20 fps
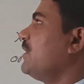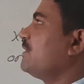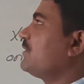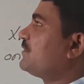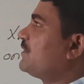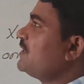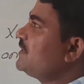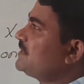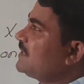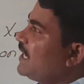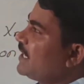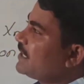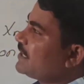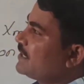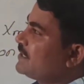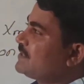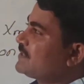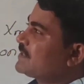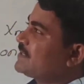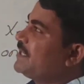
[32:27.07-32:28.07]
These are
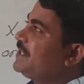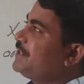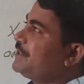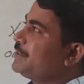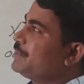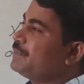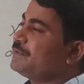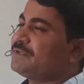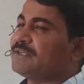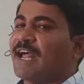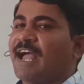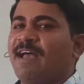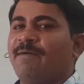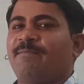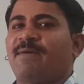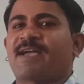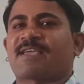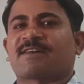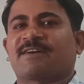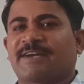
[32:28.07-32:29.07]
concerned to
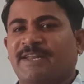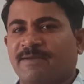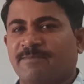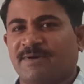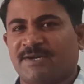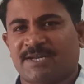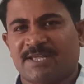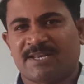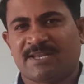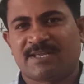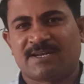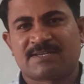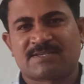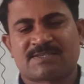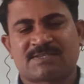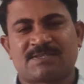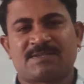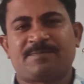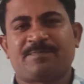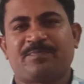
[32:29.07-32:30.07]
diamagnetic
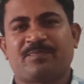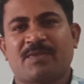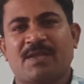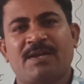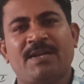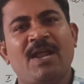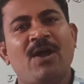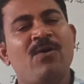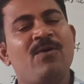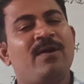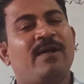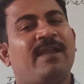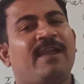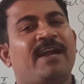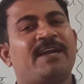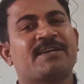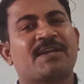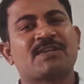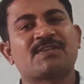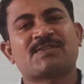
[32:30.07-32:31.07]
materials. Now
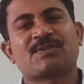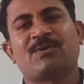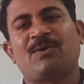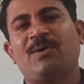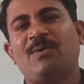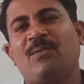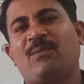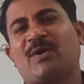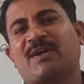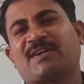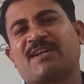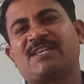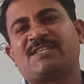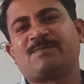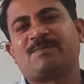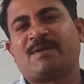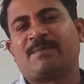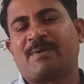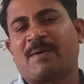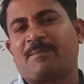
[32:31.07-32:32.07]
let us go what is
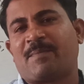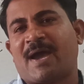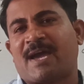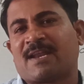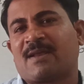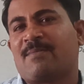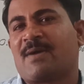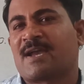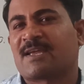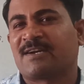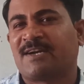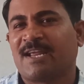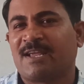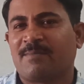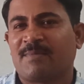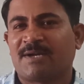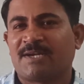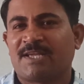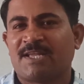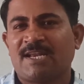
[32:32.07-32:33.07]
meant by paramagnetic
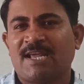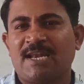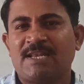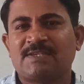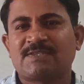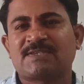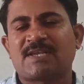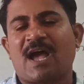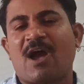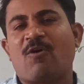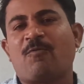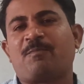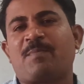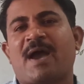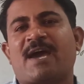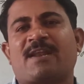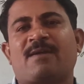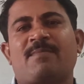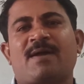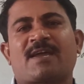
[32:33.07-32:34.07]
materials, how
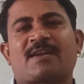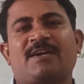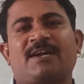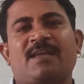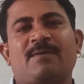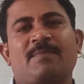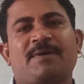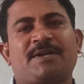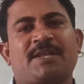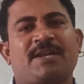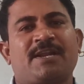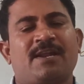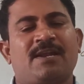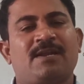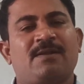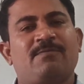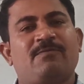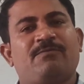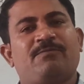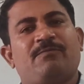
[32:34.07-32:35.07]
paramagnetic
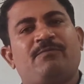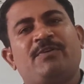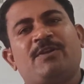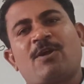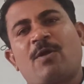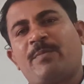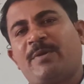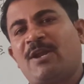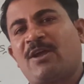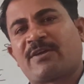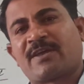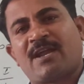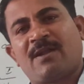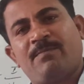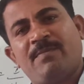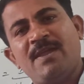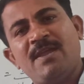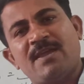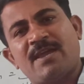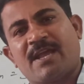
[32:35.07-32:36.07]
material phenomena can
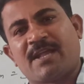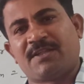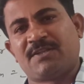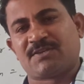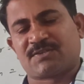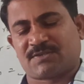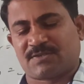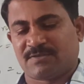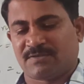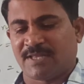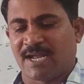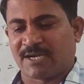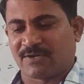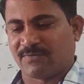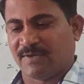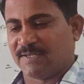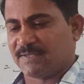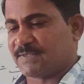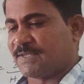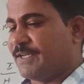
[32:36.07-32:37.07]
be exist, that
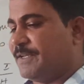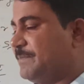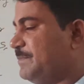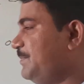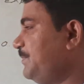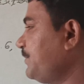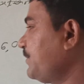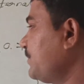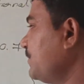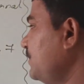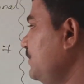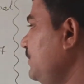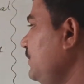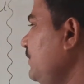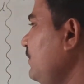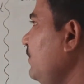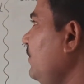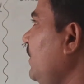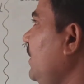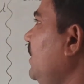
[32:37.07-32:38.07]
we will see.
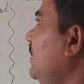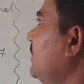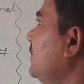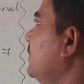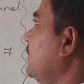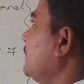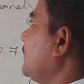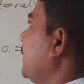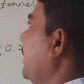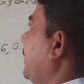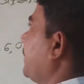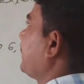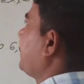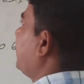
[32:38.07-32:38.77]
See here.